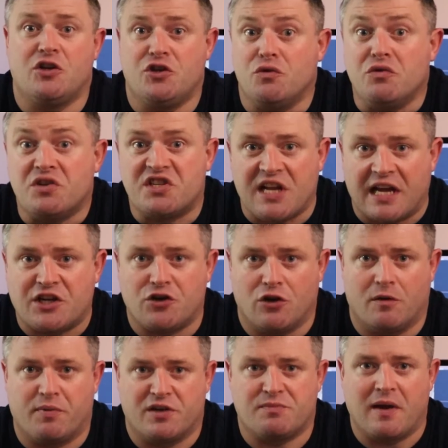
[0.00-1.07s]
can do
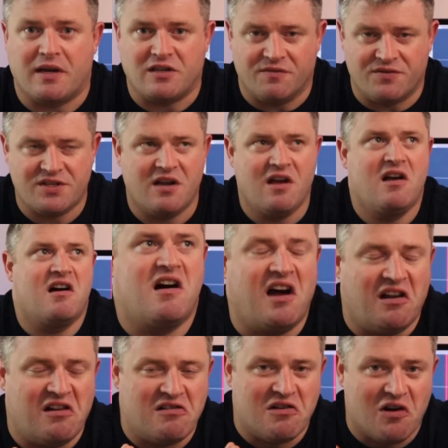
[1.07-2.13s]
sectional perspectives.
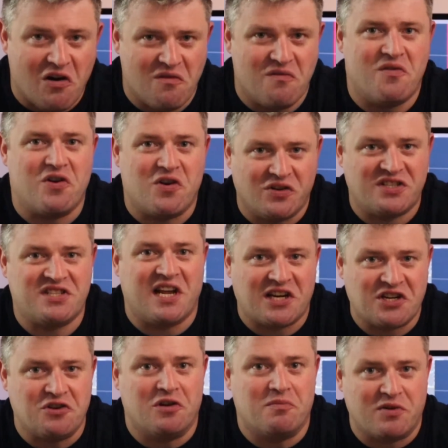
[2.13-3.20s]
I love a good
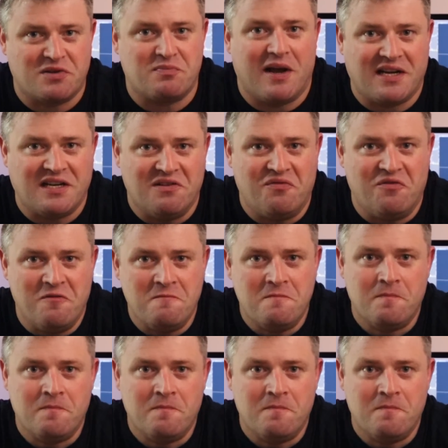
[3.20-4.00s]
sectional perspective.